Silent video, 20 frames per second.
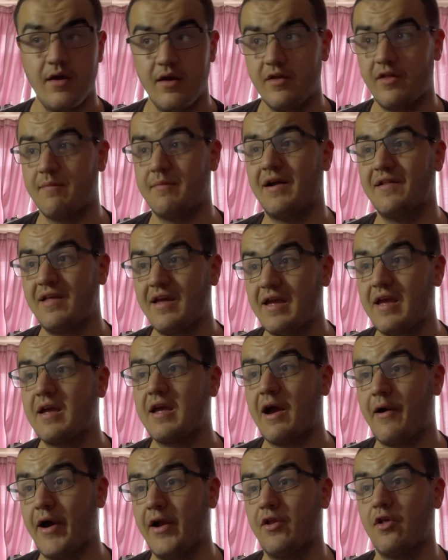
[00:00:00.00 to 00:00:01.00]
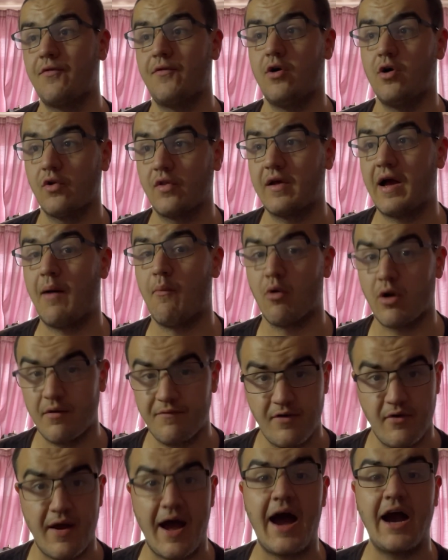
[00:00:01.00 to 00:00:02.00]
cinematic characters of all time, one of
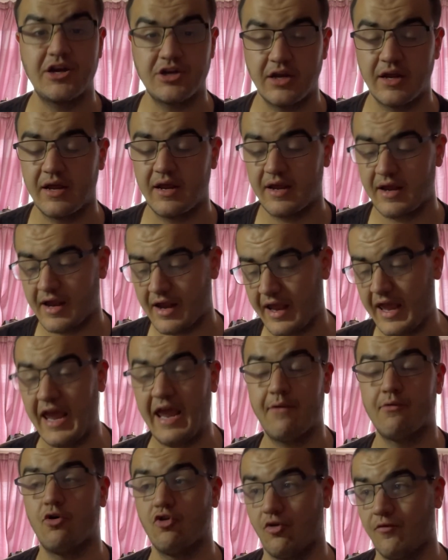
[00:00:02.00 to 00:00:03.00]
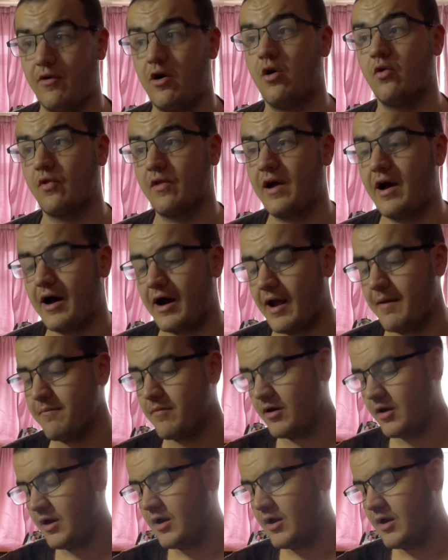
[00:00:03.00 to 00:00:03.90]
her action heroes of all time.